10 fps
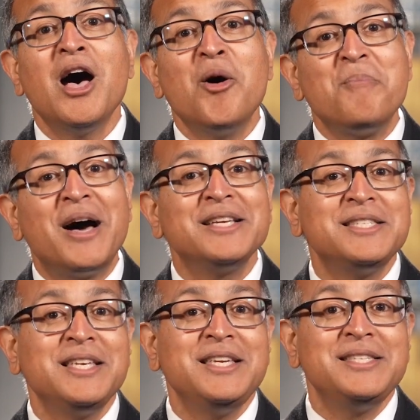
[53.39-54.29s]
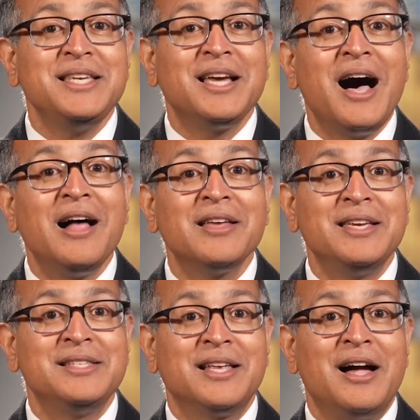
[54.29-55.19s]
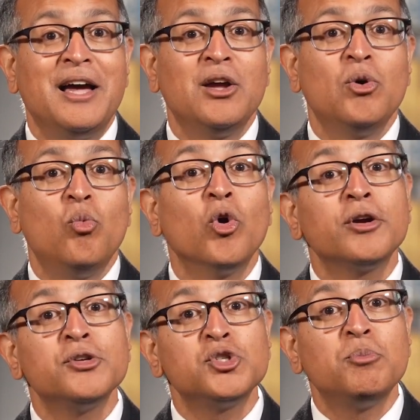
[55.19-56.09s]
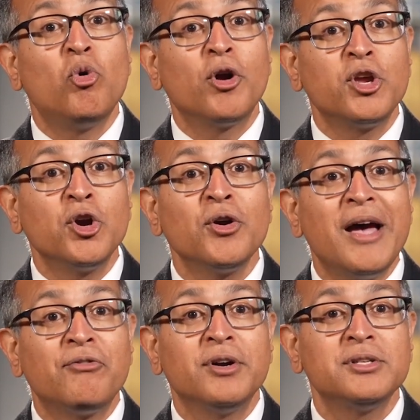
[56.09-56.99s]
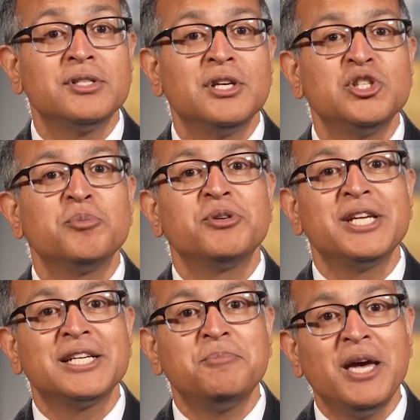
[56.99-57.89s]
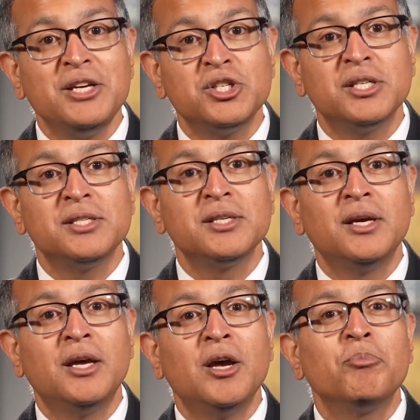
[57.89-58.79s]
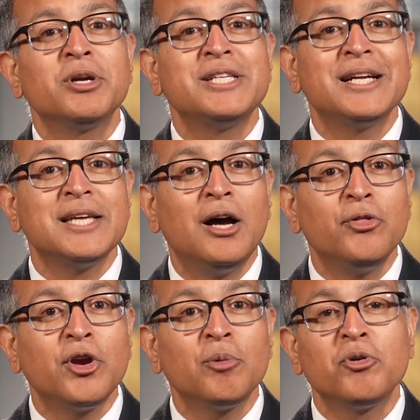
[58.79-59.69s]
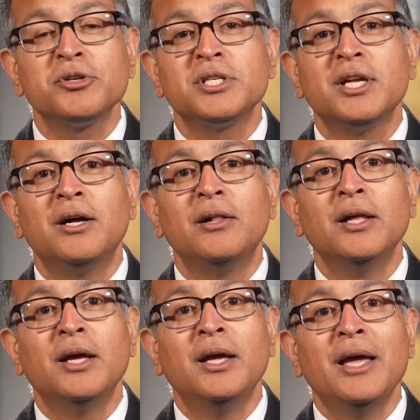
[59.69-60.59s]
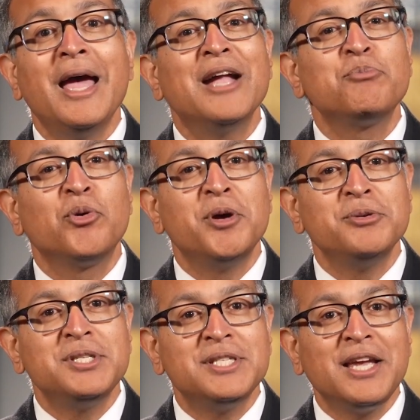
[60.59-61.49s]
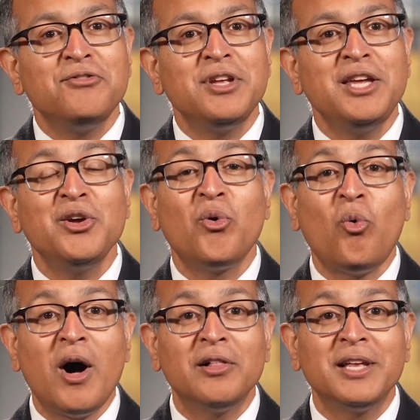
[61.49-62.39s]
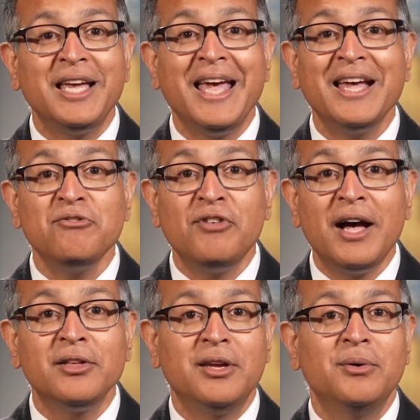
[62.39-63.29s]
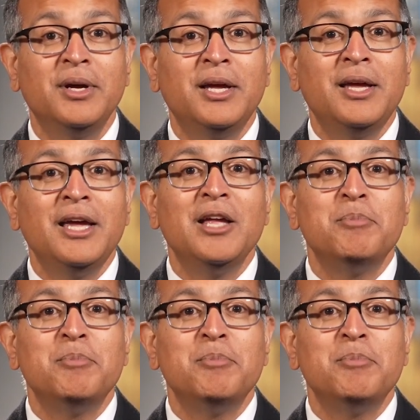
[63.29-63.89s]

My CDC colleagues and I work to support your efforts to protect patients, protect healthcare personnel, and promote safety, quality, and value in